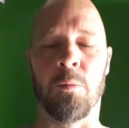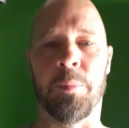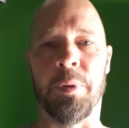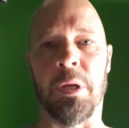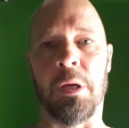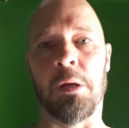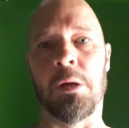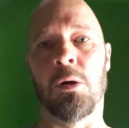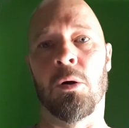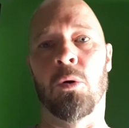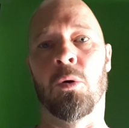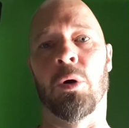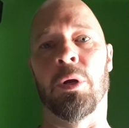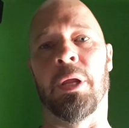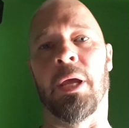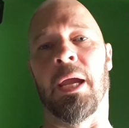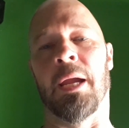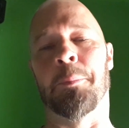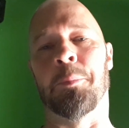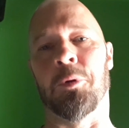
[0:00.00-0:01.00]
be
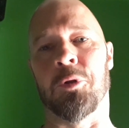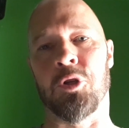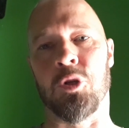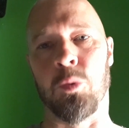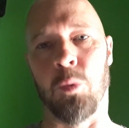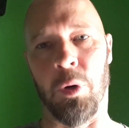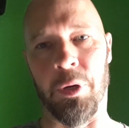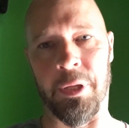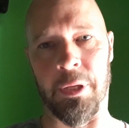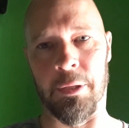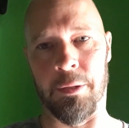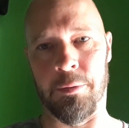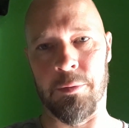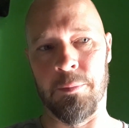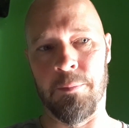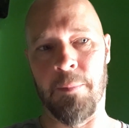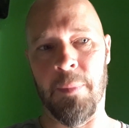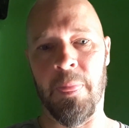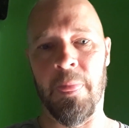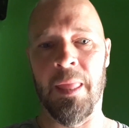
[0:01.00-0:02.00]
on April 20th.
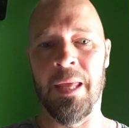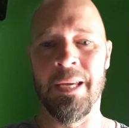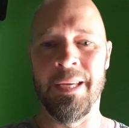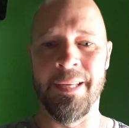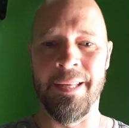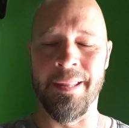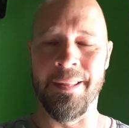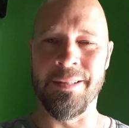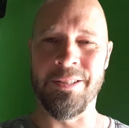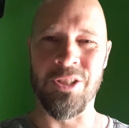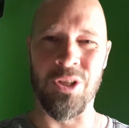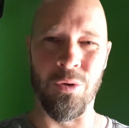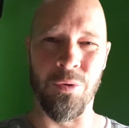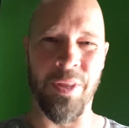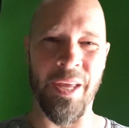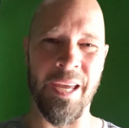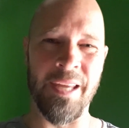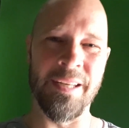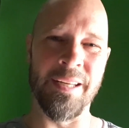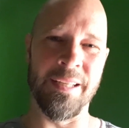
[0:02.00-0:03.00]
So
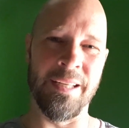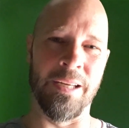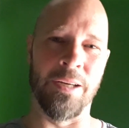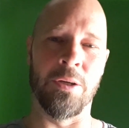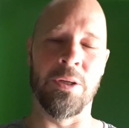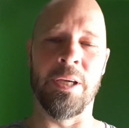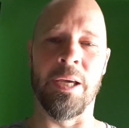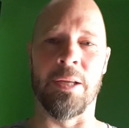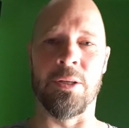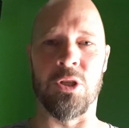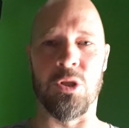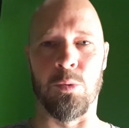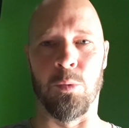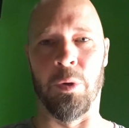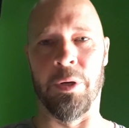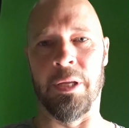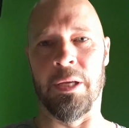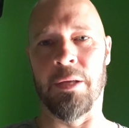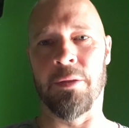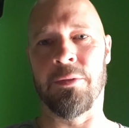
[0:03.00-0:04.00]
then, you know, you got
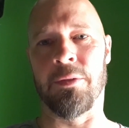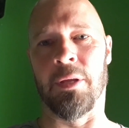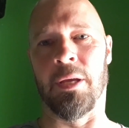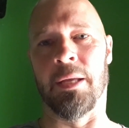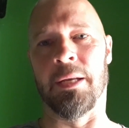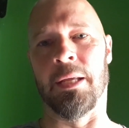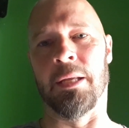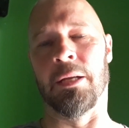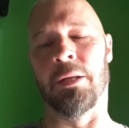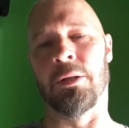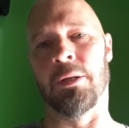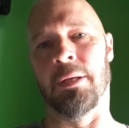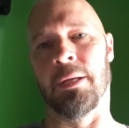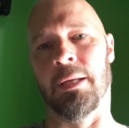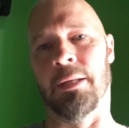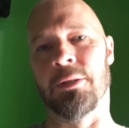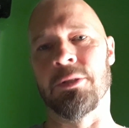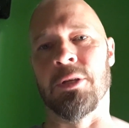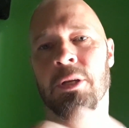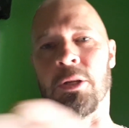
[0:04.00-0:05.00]
20th and then
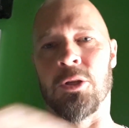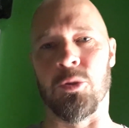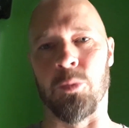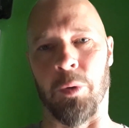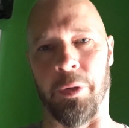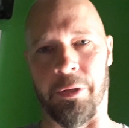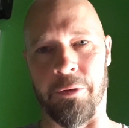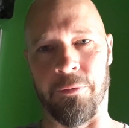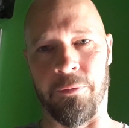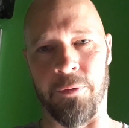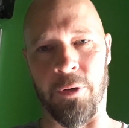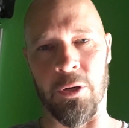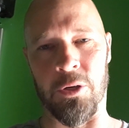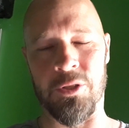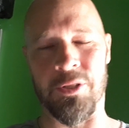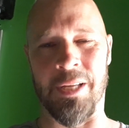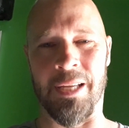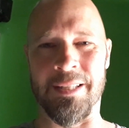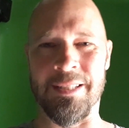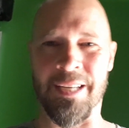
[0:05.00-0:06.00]
into the
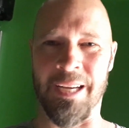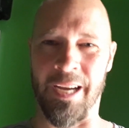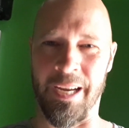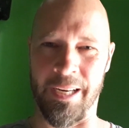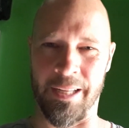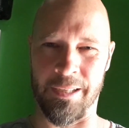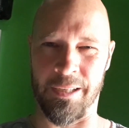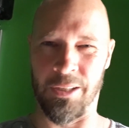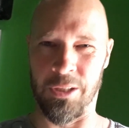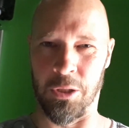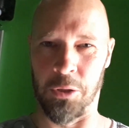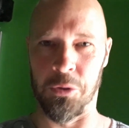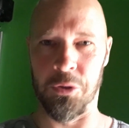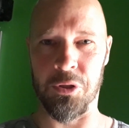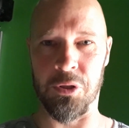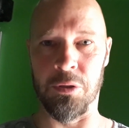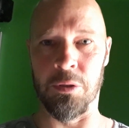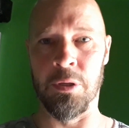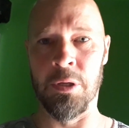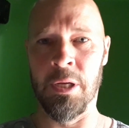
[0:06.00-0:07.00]
21st. That's kind of
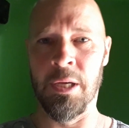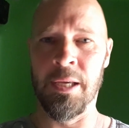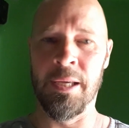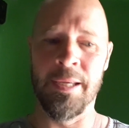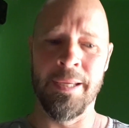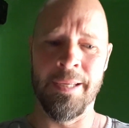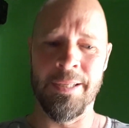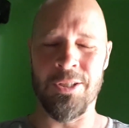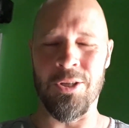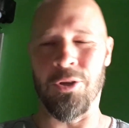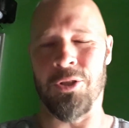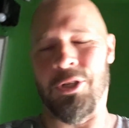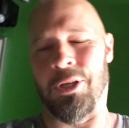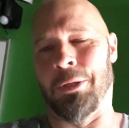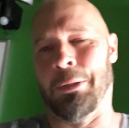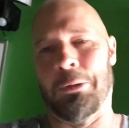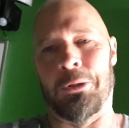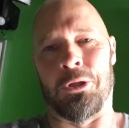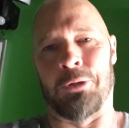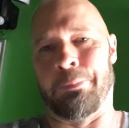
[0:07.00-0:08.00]
closer. So all you gotta
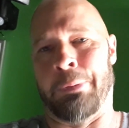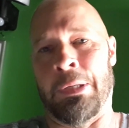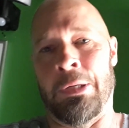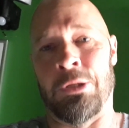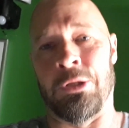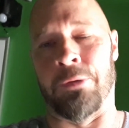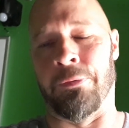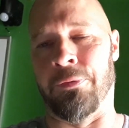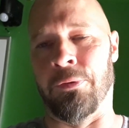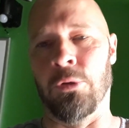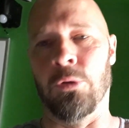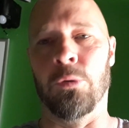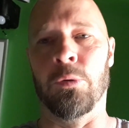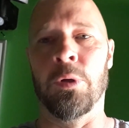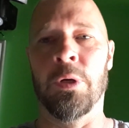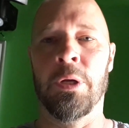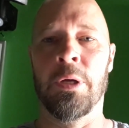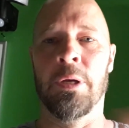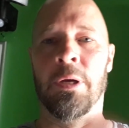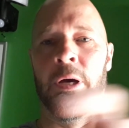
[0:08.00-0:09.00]
do is just piece a
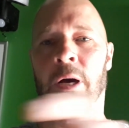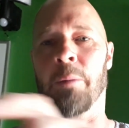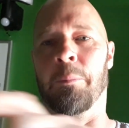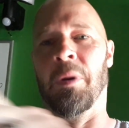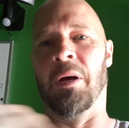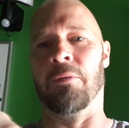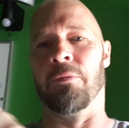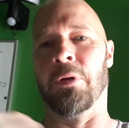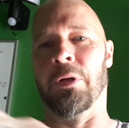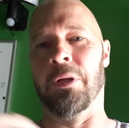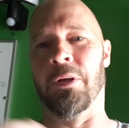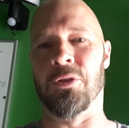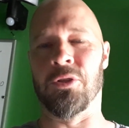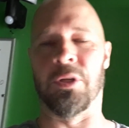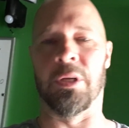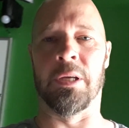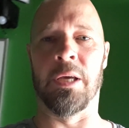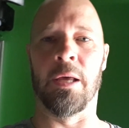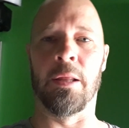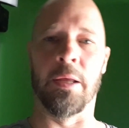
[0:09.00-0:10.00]
few of my videos
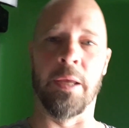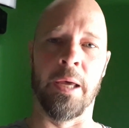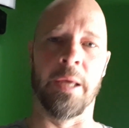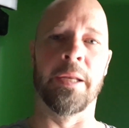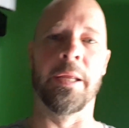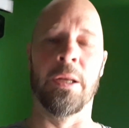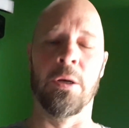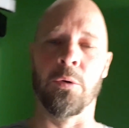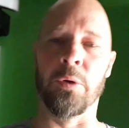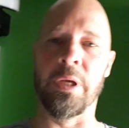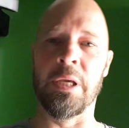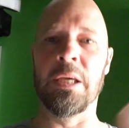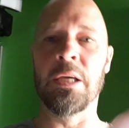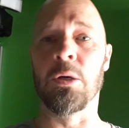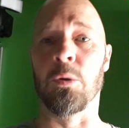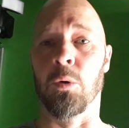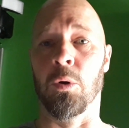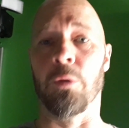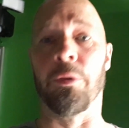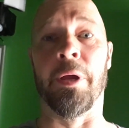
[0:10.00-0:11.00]
together and it'll
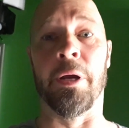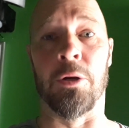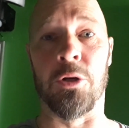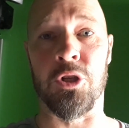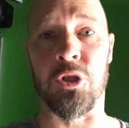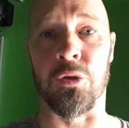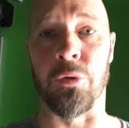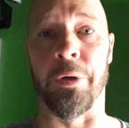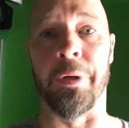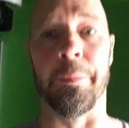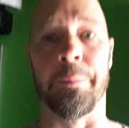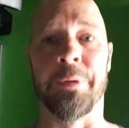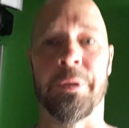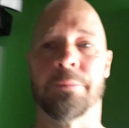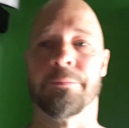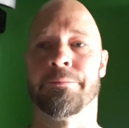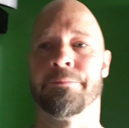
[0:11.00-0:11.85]
equal their script.